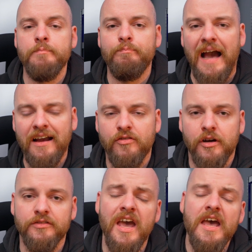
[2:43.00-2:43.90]
a
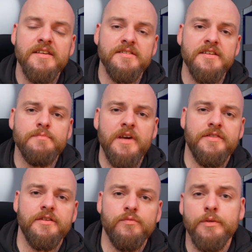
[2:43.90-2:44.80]
background. This
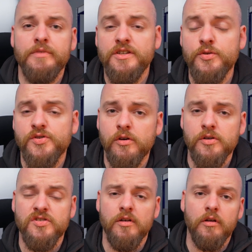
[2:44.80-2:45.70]
method will be used
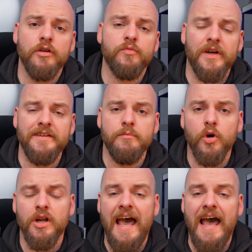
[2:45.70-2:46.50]
also a lot when a model